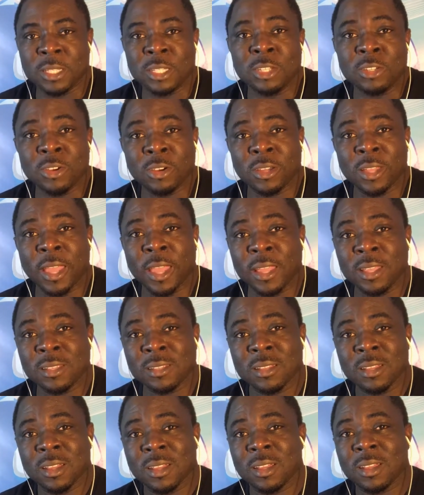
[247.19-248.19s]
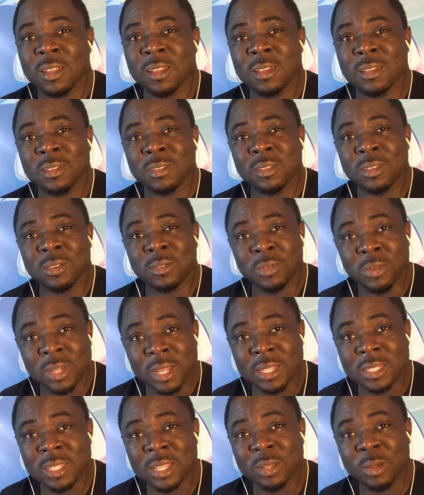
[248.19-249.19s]
In your case, a real
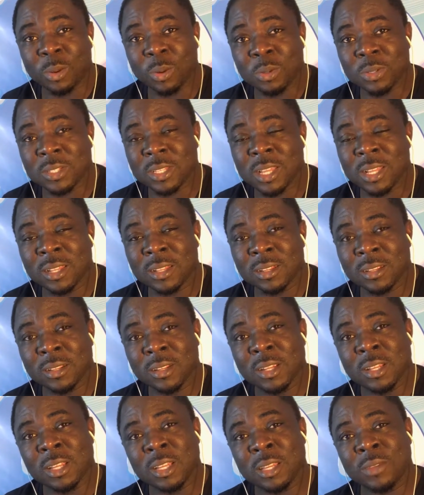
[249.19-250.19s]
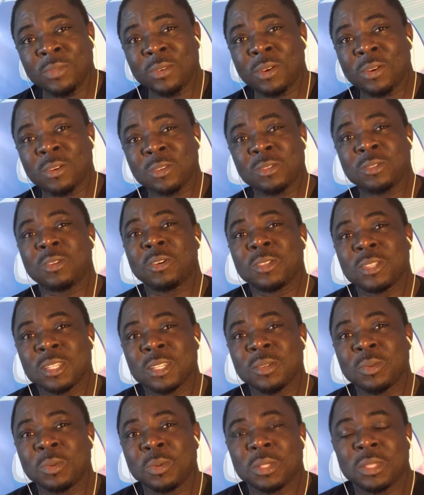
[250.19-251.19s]
estate wholesaler, if you're
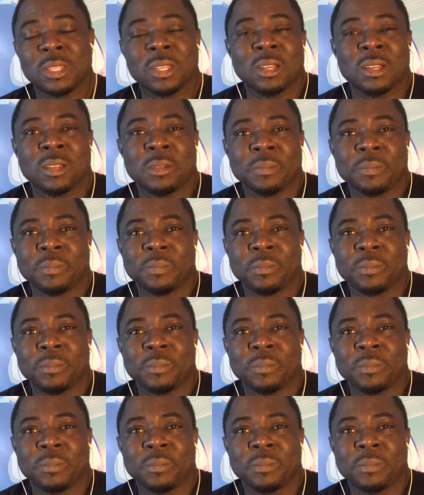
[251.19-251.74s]
consulting with a,